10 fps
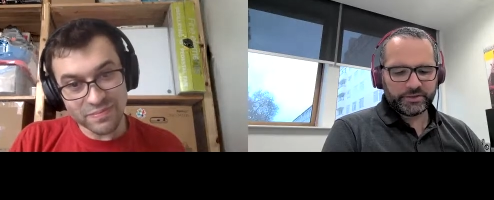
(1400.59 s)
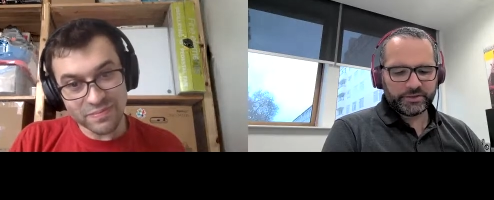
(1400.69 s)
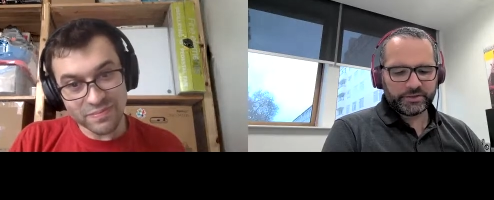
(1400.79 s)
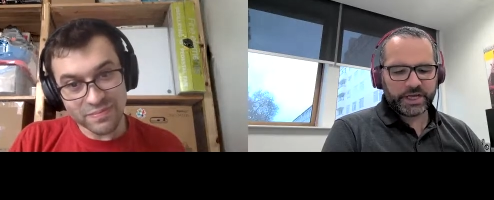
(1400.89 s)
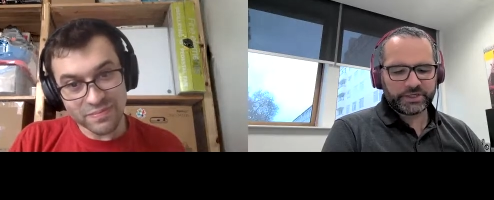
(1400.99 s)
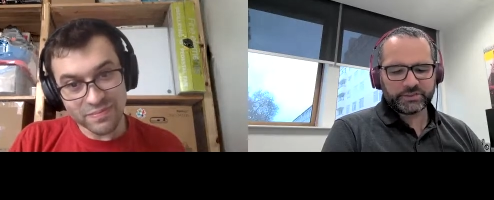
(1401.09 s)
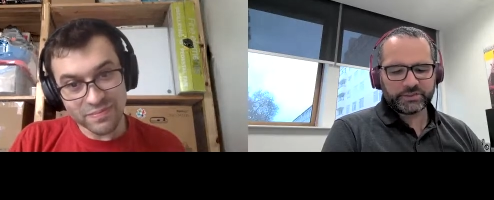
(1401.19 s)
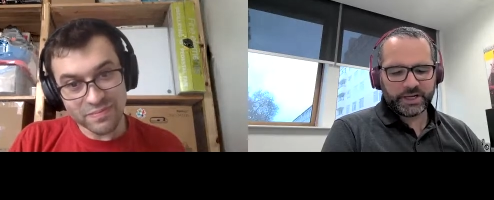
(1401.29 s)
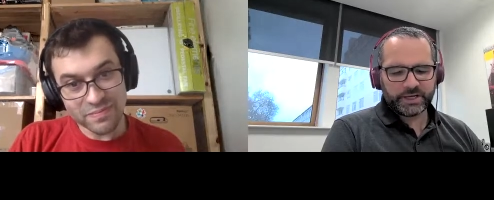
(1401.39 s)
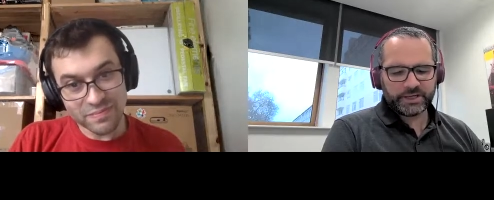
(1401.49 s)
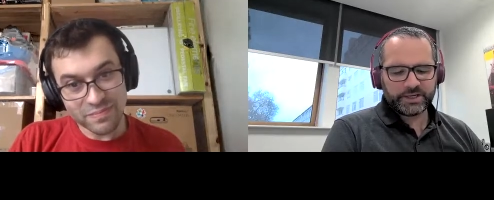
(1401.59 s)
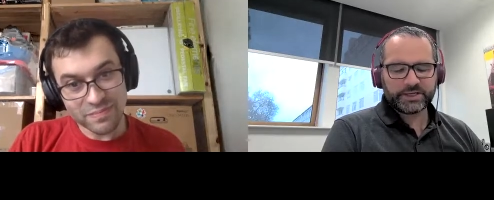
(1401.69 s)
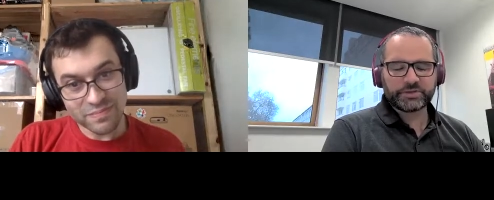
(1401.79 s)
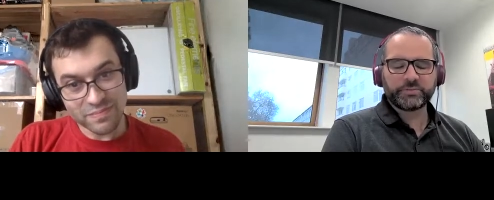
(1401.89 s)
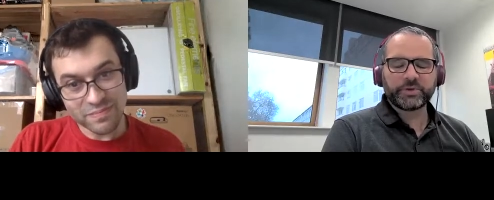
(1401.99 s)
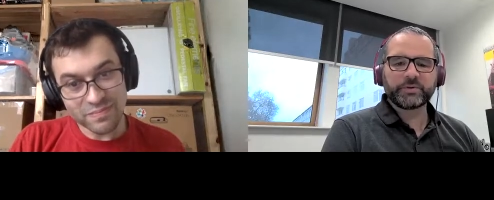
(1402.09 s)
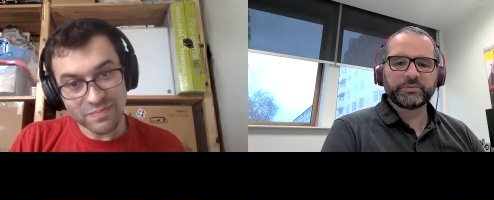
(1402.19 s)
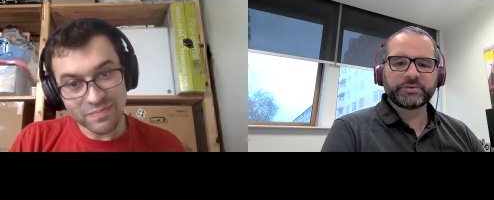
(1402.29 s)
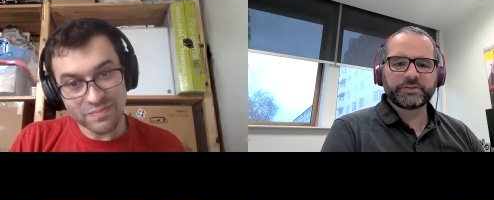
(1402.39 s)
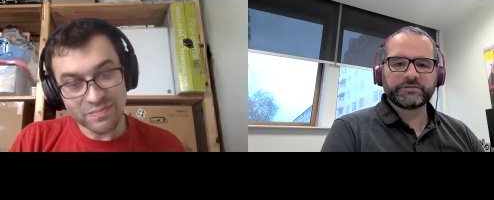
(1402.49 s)
Speaker 1: the national uh,
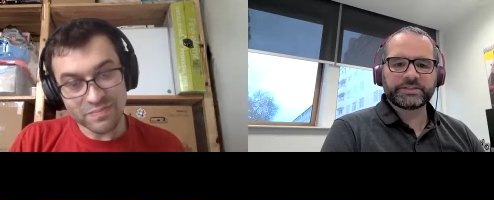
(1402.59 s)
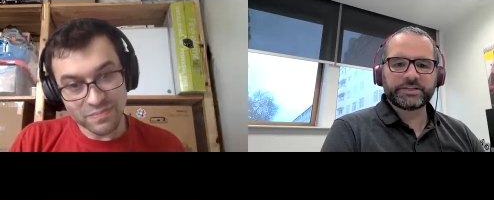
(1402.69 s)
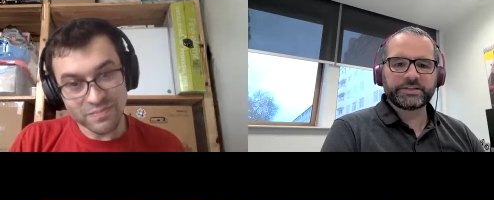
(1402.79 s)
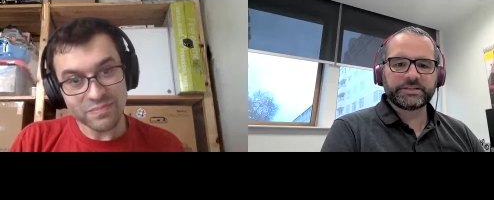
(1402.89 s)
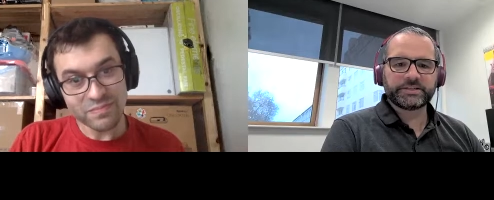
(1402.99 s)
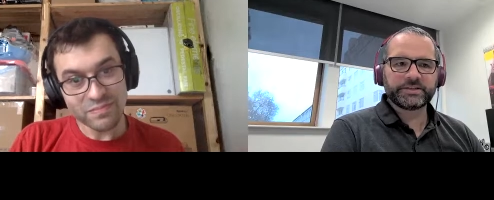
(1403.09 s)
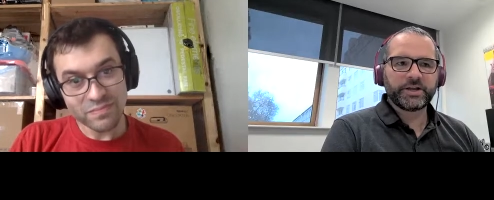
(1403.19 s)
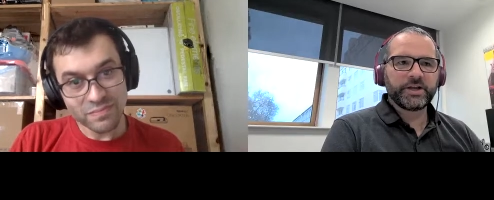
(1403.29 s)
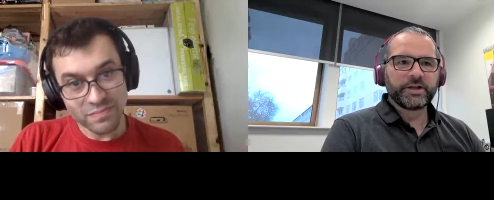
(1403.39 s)
supercomputing facilities.